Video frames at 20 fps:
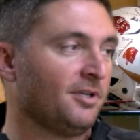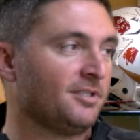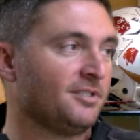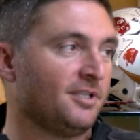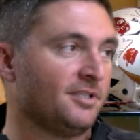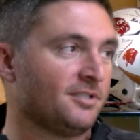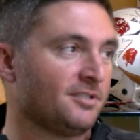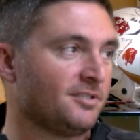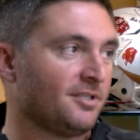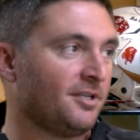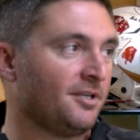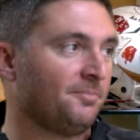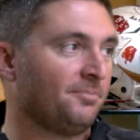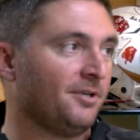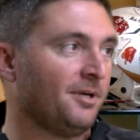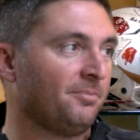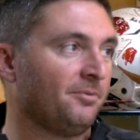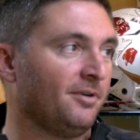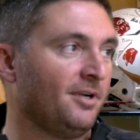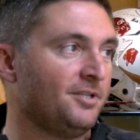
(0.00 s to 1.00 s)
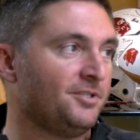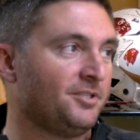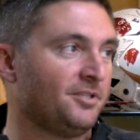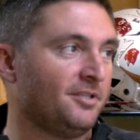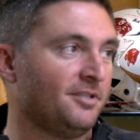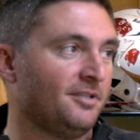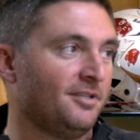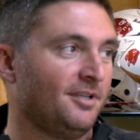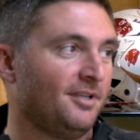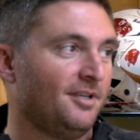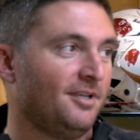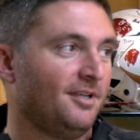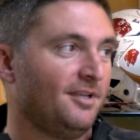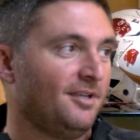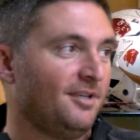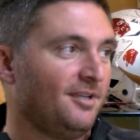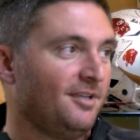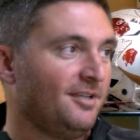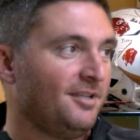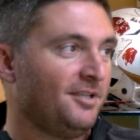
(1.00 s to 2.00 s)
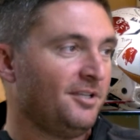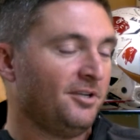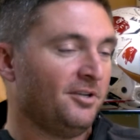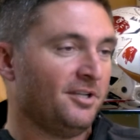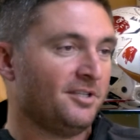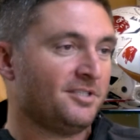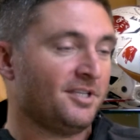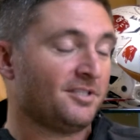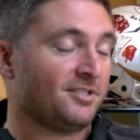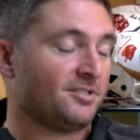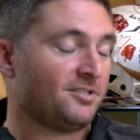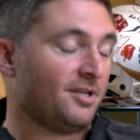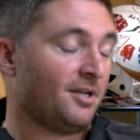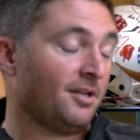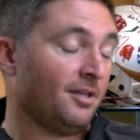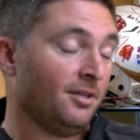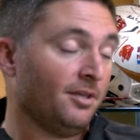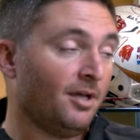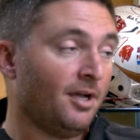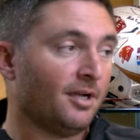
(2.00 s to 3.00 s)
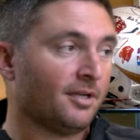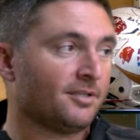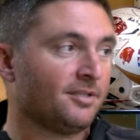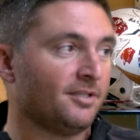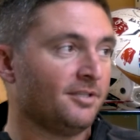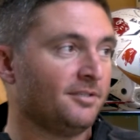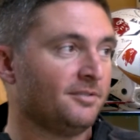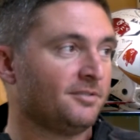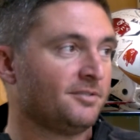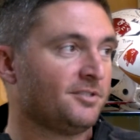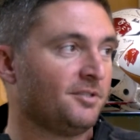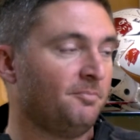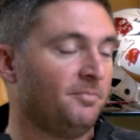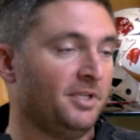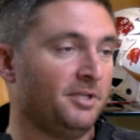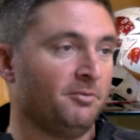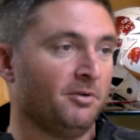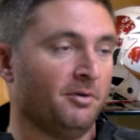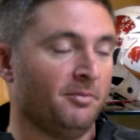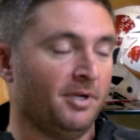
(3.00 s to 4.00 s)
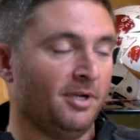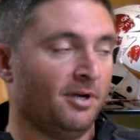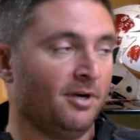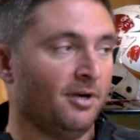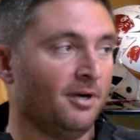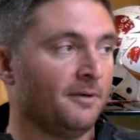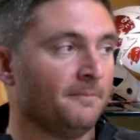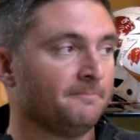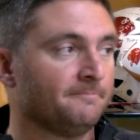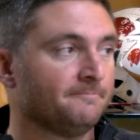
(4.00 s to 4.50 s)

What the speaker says: It takes a ton of preparation, and it takes a ton of luck to be where we are.